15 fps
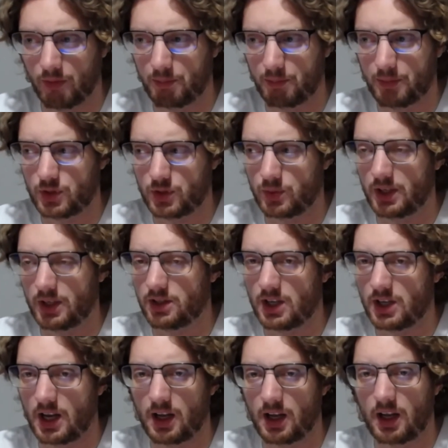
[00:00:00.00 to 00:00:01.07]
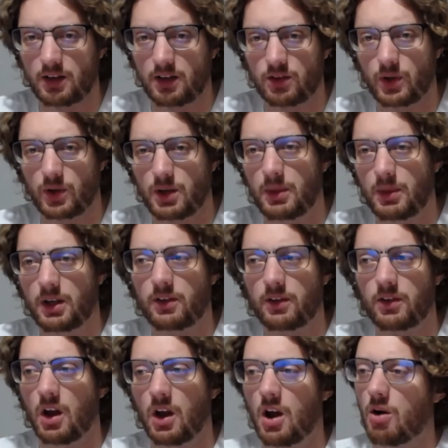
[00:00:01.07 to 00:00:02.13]
between 10 and 20 minutes
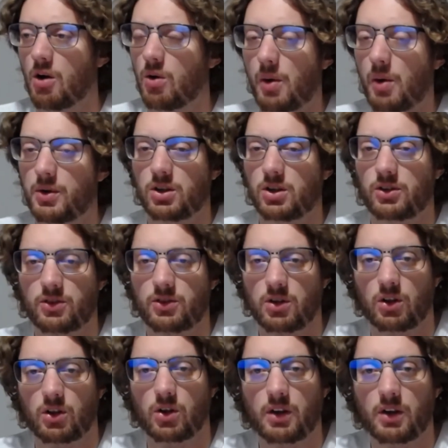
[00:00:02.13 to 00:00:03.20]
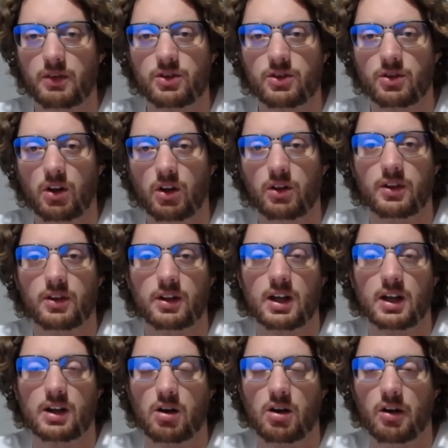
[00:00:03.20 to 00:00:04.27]
where we just look at results and get
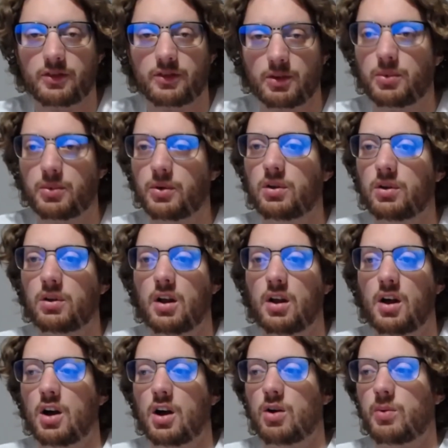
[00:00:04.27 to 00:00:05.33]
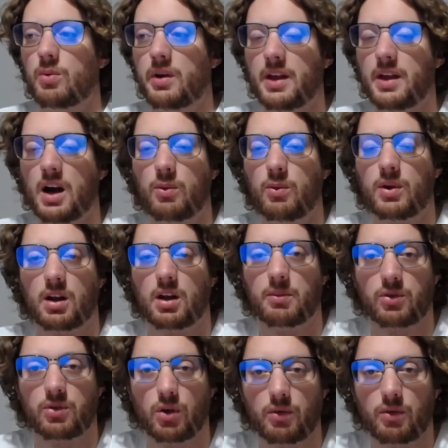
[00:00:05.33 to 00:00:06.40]
comfortable with how we can
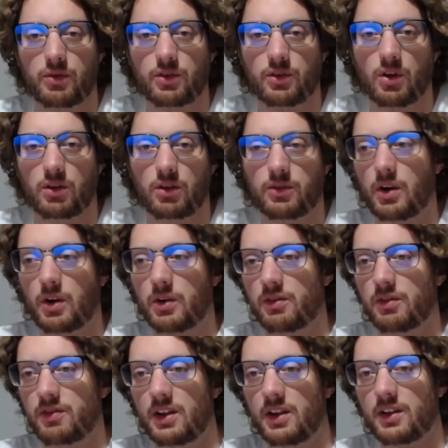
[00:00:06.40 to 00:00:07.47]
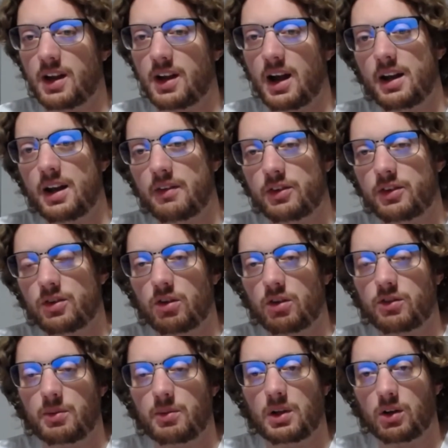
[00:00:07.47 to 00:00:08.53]
observe results, how we can find the kind of results that
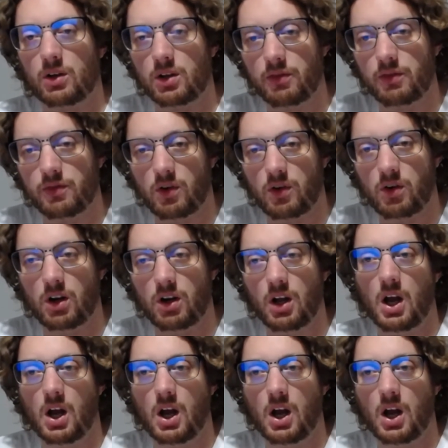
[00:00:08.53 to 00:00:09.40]
we're looking for,